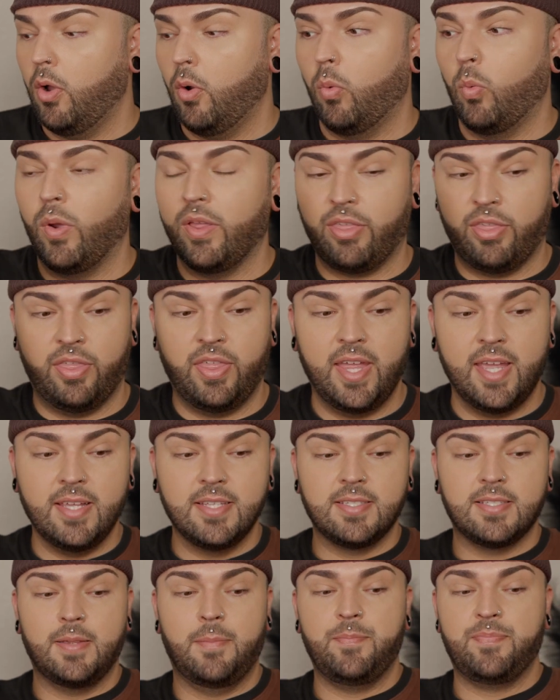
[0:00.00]
With
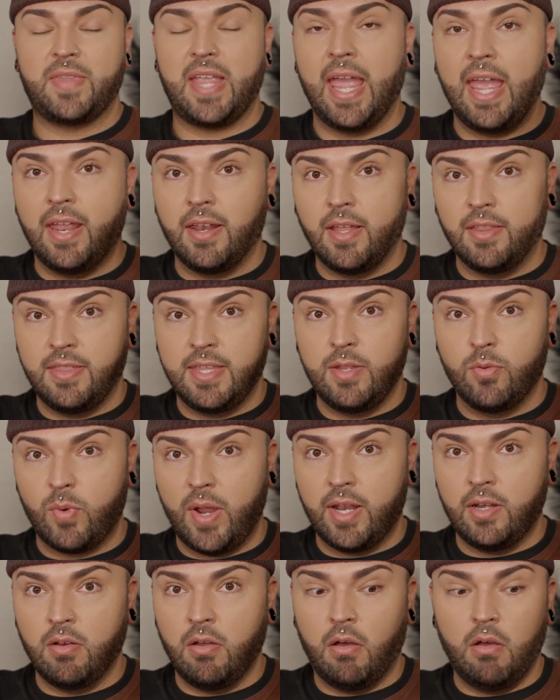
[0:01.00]
this and the
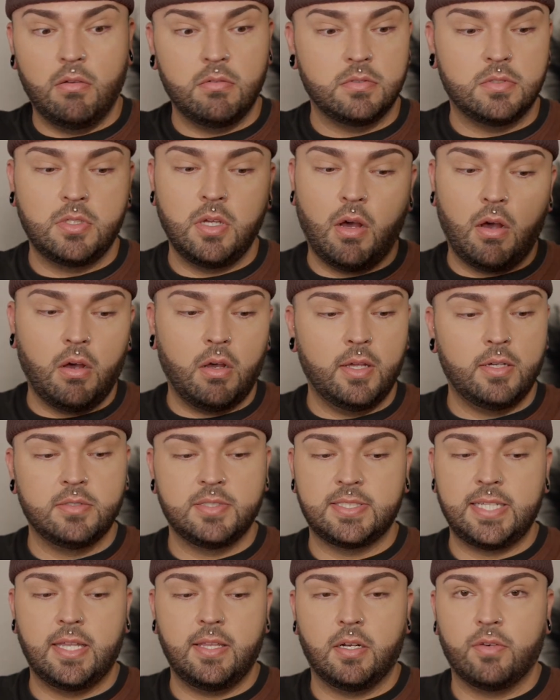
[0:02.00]
retinol, y'all, it'll
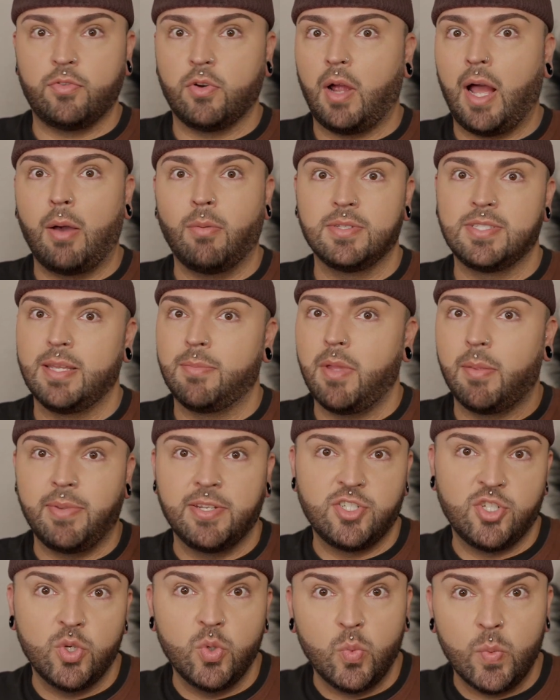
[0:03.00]
stay there for, I would say, maybe
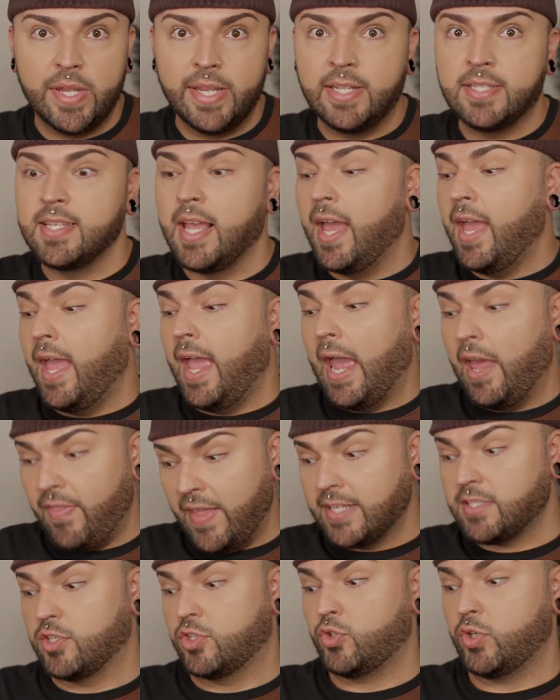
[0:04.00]
two weeks. And that's a